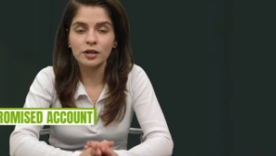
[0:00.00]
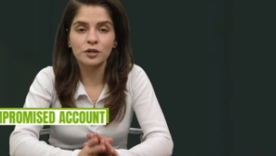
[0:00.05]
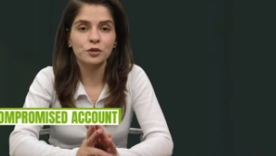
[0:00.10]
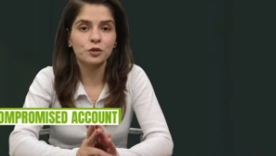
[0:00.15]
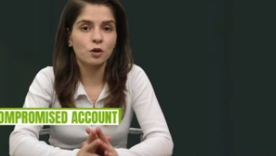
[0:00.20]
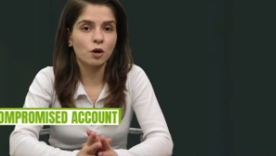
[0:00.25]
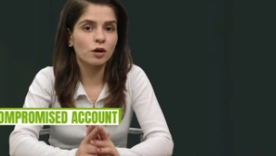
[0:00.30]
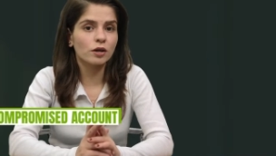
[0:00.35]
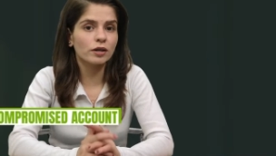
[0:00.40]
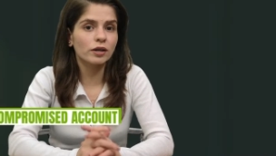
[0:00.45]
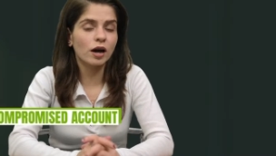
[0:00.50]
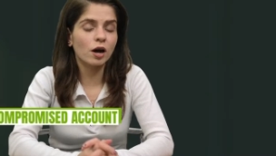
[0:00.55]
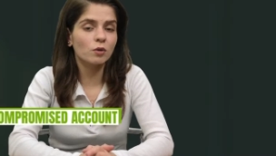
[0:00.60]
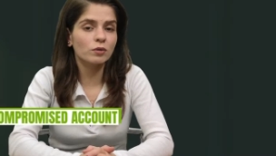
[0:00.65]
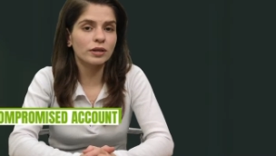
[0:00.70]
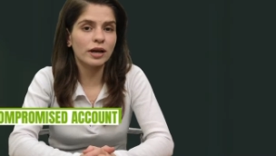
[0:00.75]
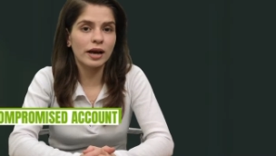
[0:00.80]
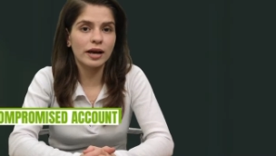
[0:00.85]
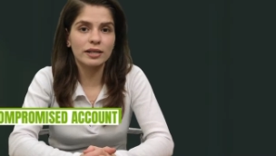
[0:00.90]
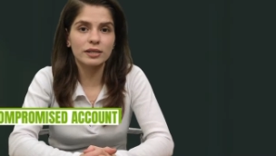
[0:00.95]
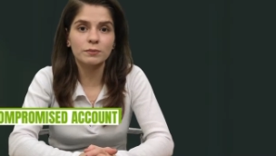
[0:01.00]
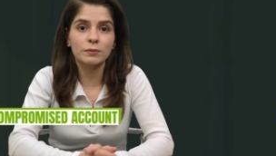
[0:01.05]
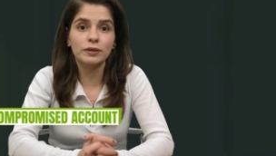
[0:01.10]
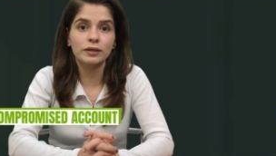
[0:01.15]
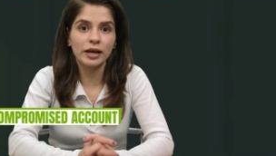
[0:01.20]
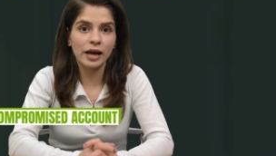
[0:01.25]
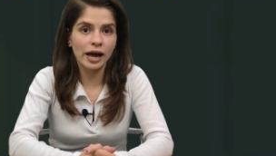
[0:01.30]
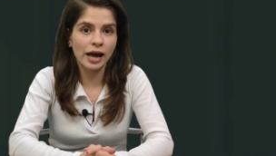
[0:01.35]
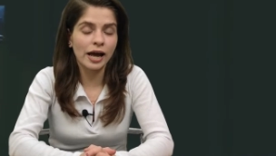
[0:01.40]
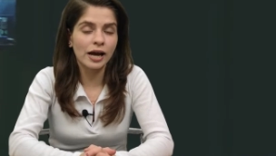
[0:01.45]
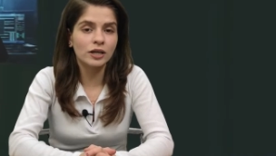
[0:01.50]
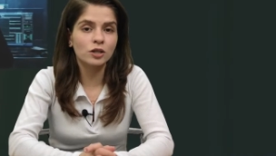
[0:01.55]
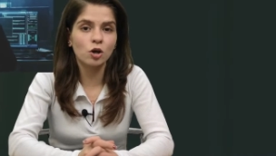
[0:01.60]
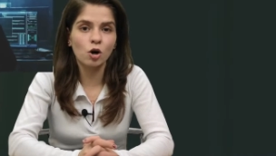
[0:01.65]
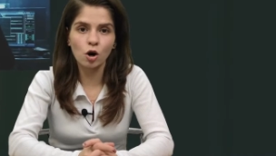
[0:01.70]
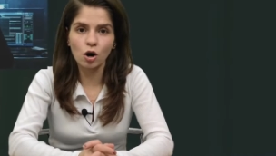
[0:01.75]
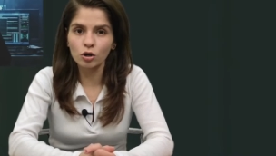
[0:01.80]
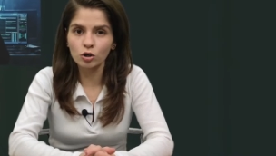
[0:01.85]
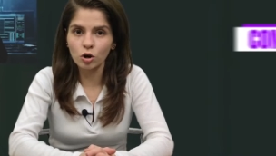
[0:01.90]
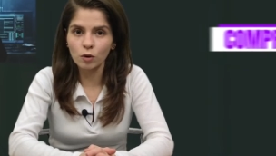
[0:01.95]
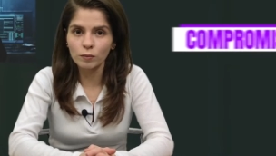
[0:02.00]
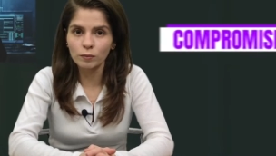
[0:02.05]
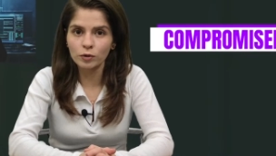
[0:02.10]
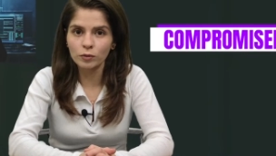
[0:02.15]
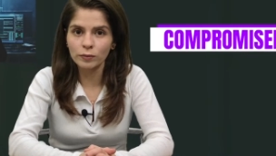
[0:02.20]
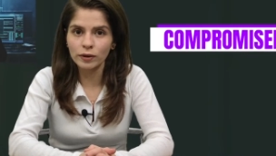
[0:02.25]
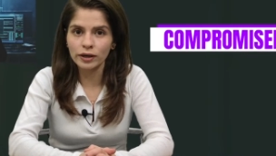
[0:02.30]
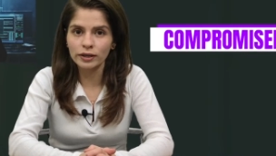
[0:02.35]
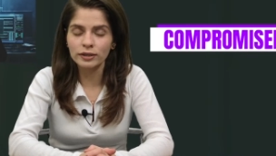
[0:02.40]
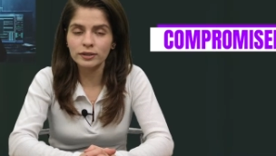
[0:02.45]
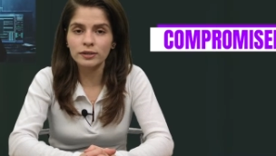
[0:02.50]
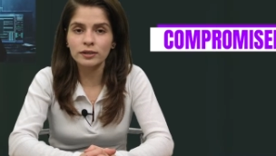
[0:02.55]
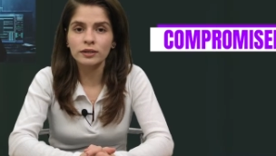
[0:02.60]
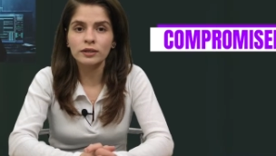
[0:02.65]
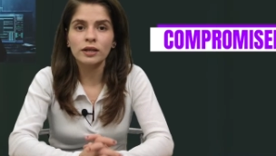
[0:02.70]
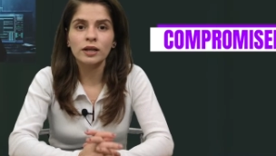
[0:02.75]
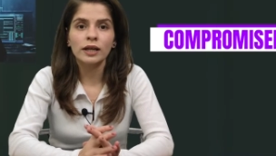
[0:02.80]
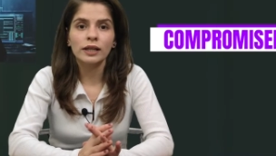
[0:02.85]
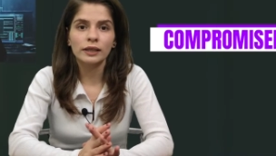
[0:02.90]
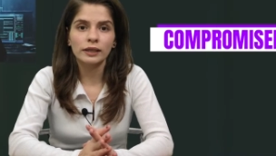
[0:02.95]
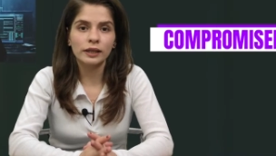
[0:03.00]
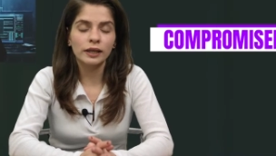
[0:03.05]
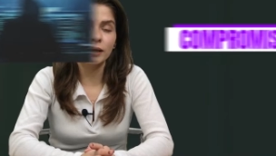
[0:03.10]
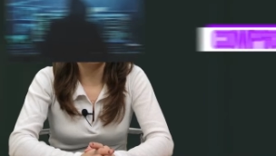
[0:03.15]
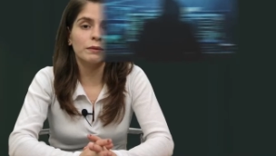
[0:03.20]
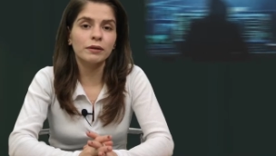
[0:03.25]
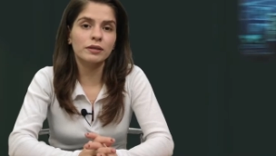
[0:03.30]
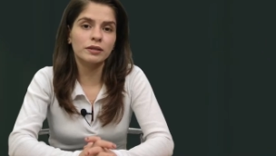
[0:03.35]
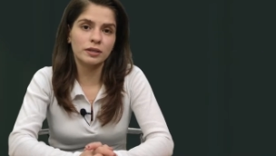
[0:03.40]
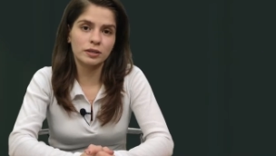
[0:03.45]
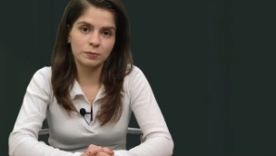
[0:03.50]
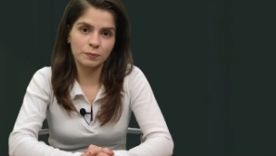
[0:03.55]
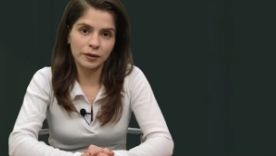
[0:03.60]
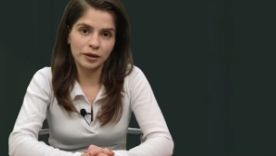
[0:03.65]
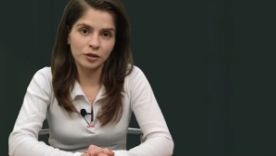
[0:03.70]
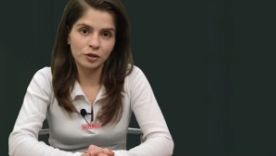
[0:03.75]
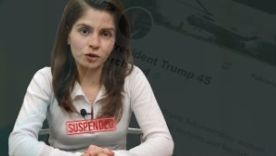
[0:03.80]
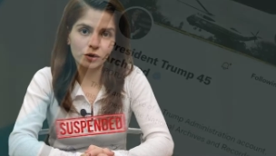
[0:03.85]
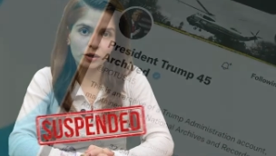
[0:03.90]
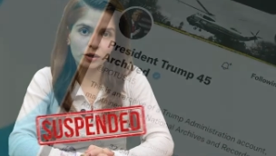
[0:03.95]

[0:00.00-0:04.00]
that your account has been hacked or compromised, they may suspend